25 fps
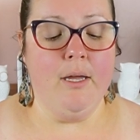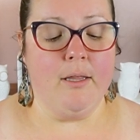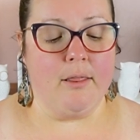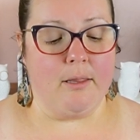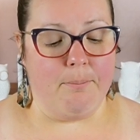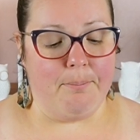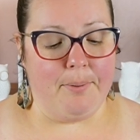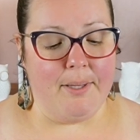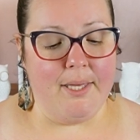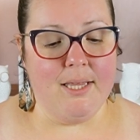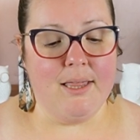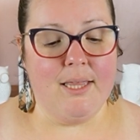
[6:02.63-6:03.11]

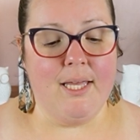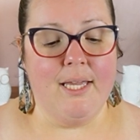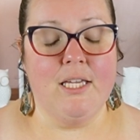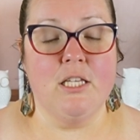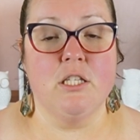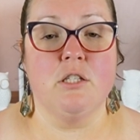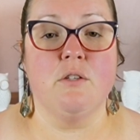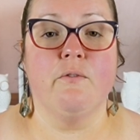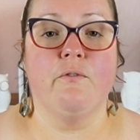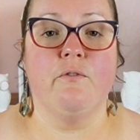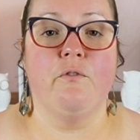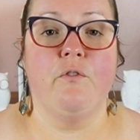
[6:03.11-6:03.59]
The big thing
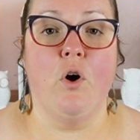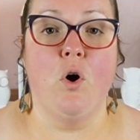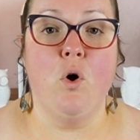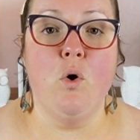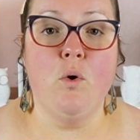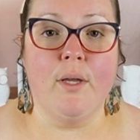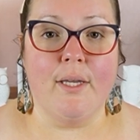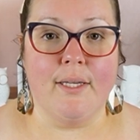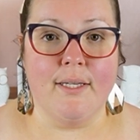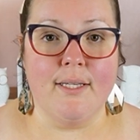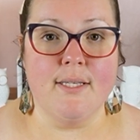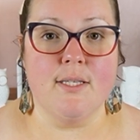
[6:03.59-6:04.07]
is
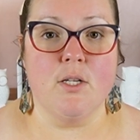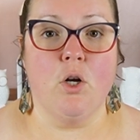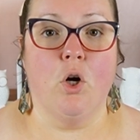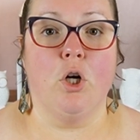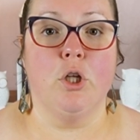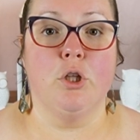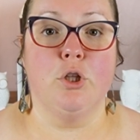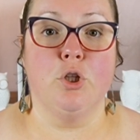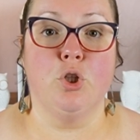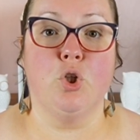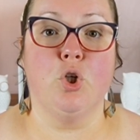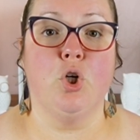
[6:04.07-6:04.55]
focus
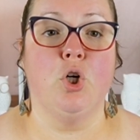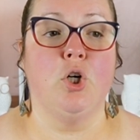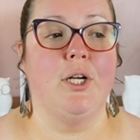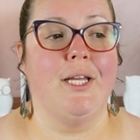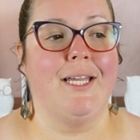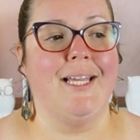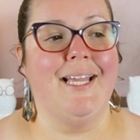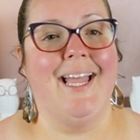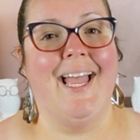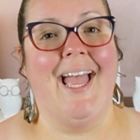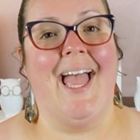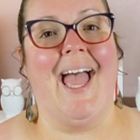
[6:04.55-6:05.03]
on
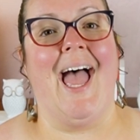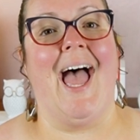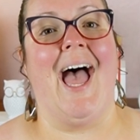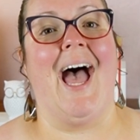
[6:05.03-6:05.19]
learning